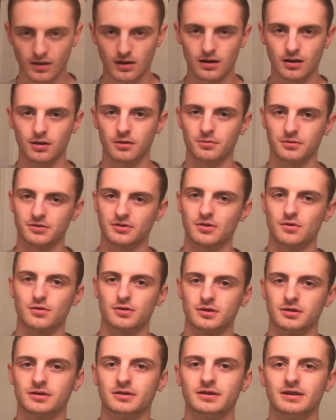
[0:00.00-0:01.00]
Alright, what's
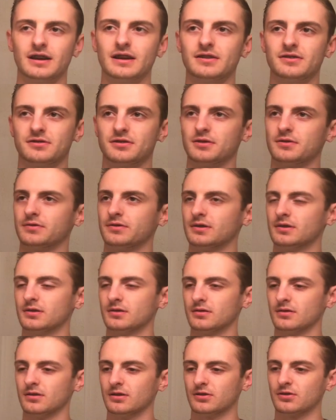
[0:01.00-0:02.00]
going on? Day is over.
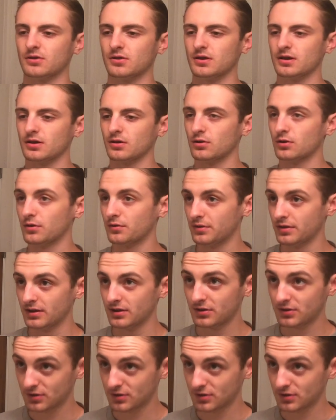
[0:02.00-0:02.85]
Let's go ahead and go over this.